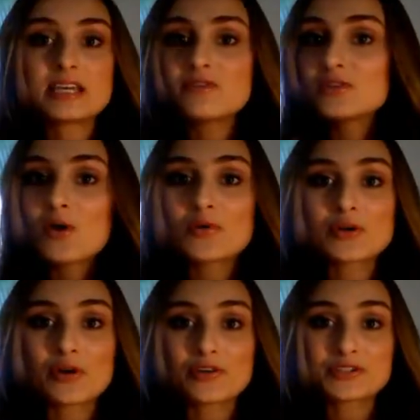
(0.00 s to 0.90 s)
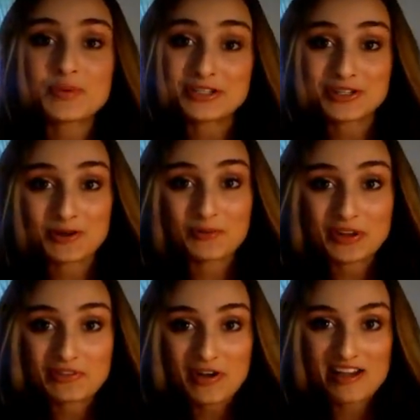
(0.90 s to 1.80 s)
even though your speech is
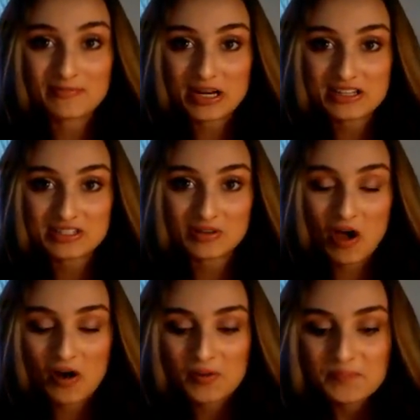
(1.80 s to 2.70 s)
only 5 minutes long.